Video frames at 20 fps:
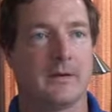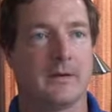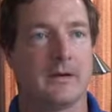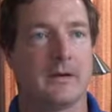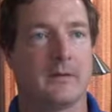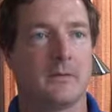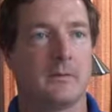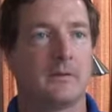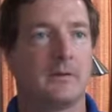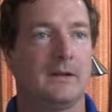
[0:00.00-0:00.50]
and
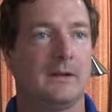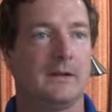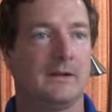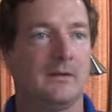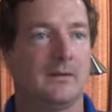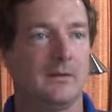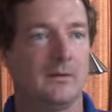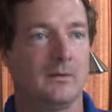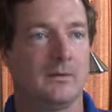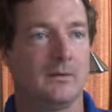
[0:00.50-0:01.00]
then it will
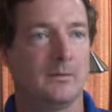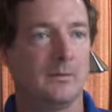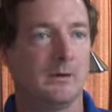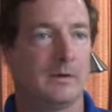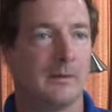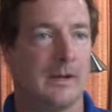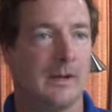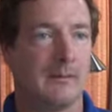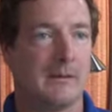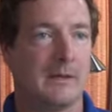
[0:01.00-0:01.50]
lead to
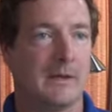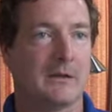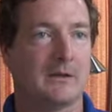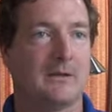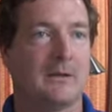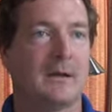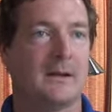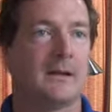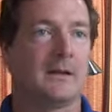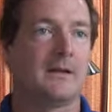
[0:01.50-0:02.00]
a happy
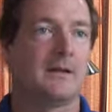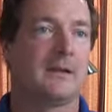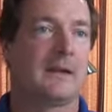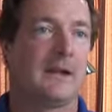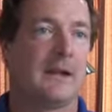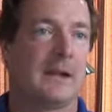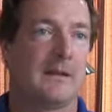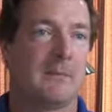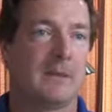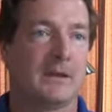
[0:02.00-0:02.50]
client, and
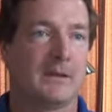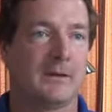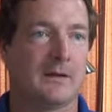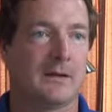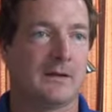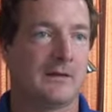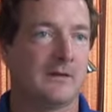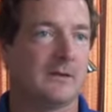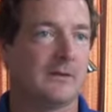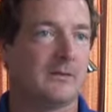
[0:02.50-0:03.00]
that happy
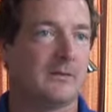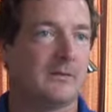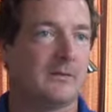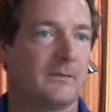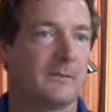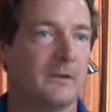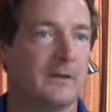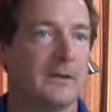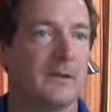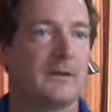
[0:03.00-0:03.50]
client tells a
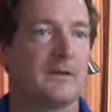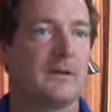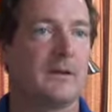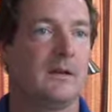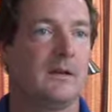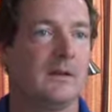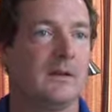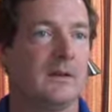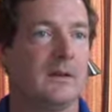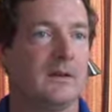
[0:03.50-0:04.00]
friend,
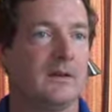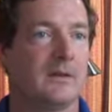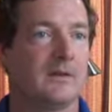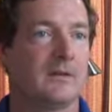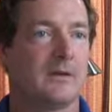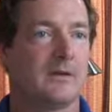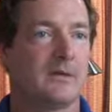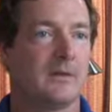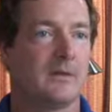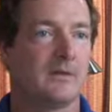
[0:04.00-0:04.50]
and it
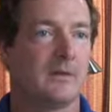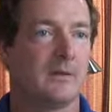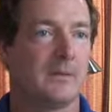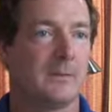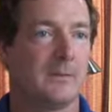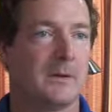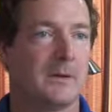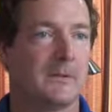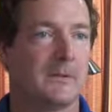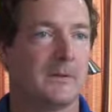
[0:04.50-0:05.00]
starts to
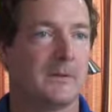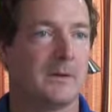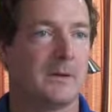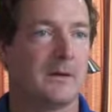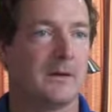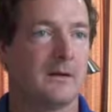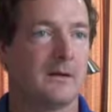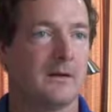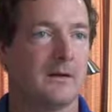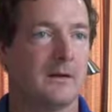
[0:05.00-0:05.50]
snowball from
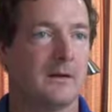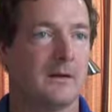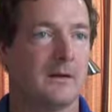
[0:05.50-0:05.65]
there.